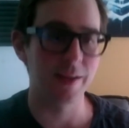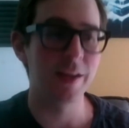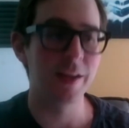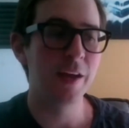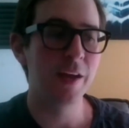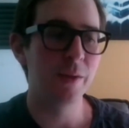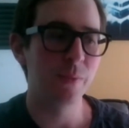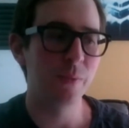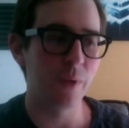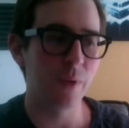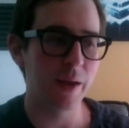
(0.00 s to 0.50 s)

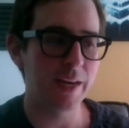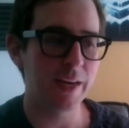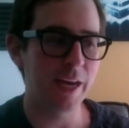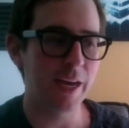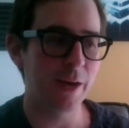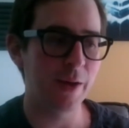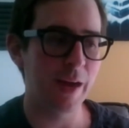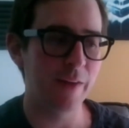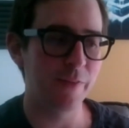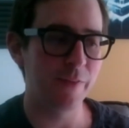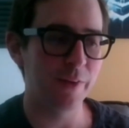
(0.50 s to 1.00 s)
Right now,
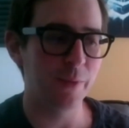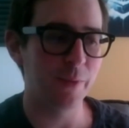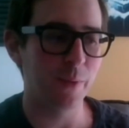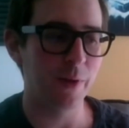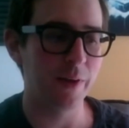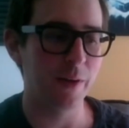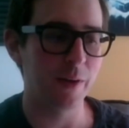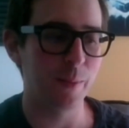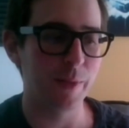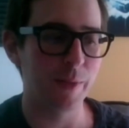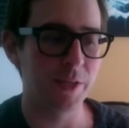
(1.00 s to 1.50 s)

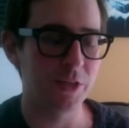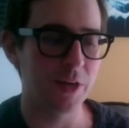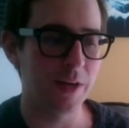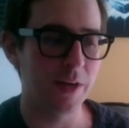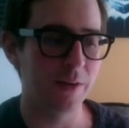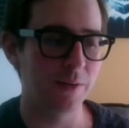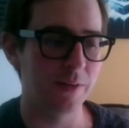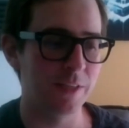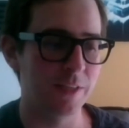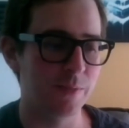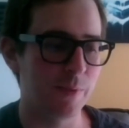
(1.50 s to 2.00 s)
everyone on my
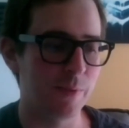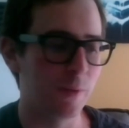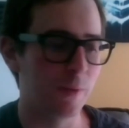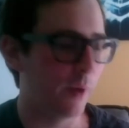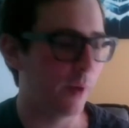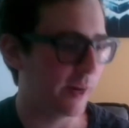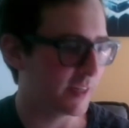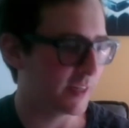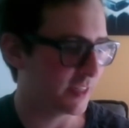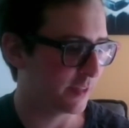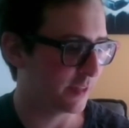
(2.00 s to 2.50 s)
channel has been
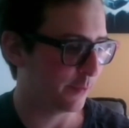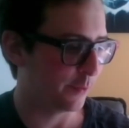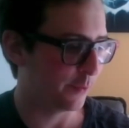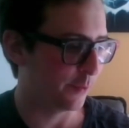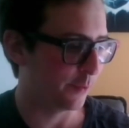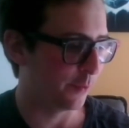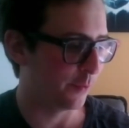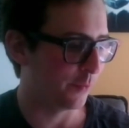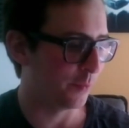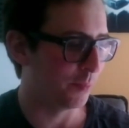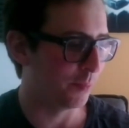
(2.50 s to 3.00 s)
waiting
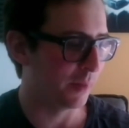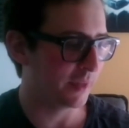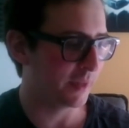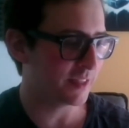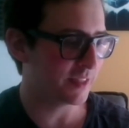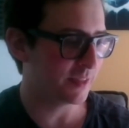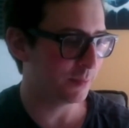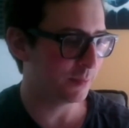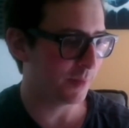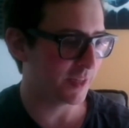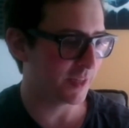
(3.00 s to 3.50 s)
for
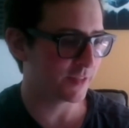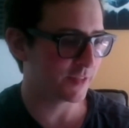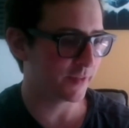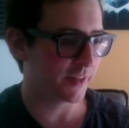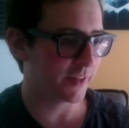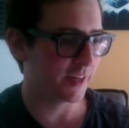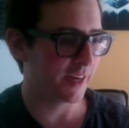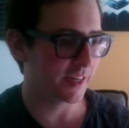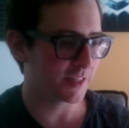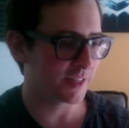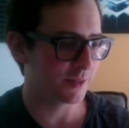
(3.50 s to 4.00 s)
months and months for the
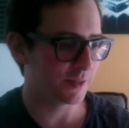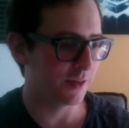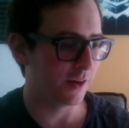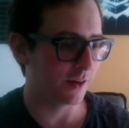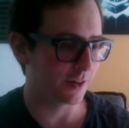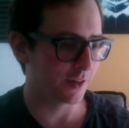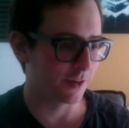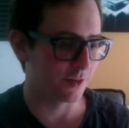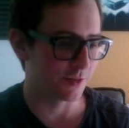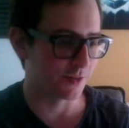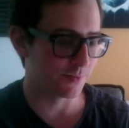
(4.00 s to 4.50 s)
next
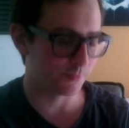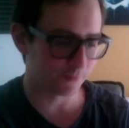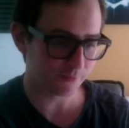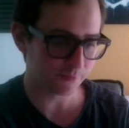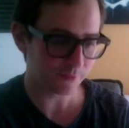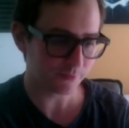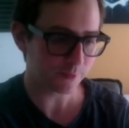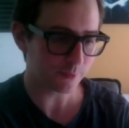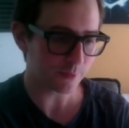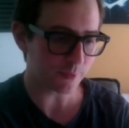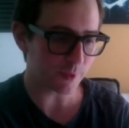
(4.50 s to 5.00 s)
Narcos
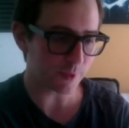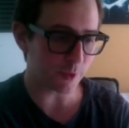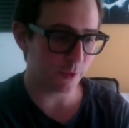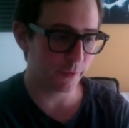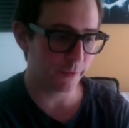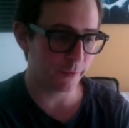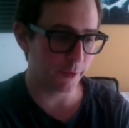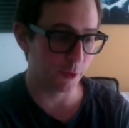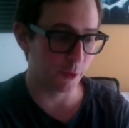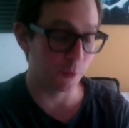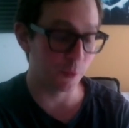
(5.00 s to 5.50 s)

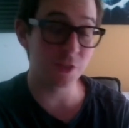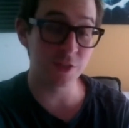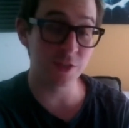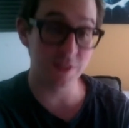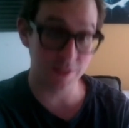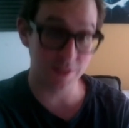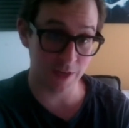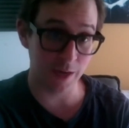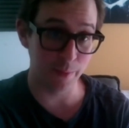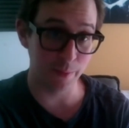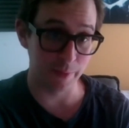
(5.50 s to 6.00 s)
review, which is
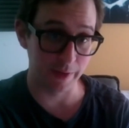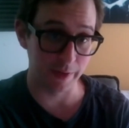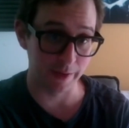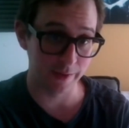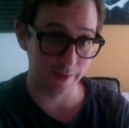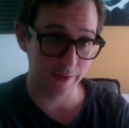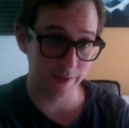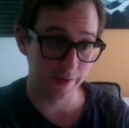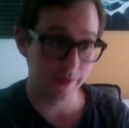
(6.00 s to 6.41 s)
coming.